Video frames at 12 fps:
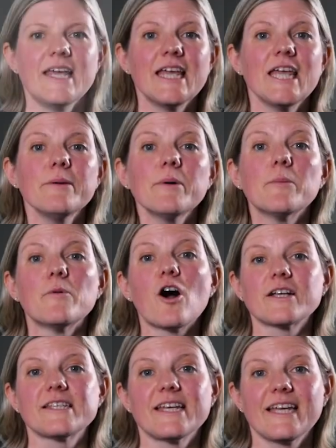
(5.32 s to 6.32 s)
Email
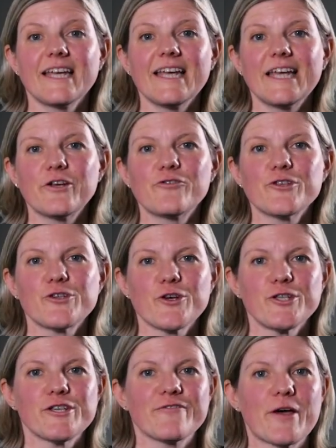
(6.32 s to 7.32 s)
marketing can get
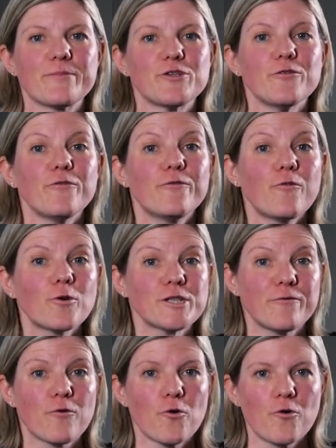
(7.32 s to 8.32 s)
returns of up to
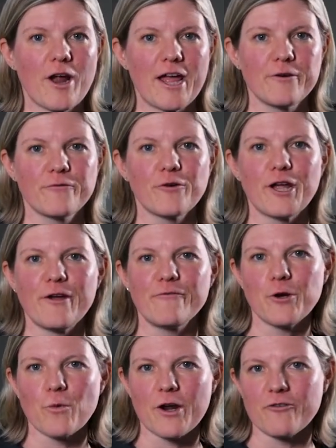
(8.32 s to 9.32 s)
44 Rand for
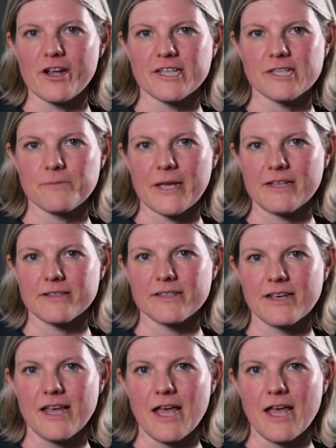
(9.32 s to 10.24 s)
every 1 Rand spent.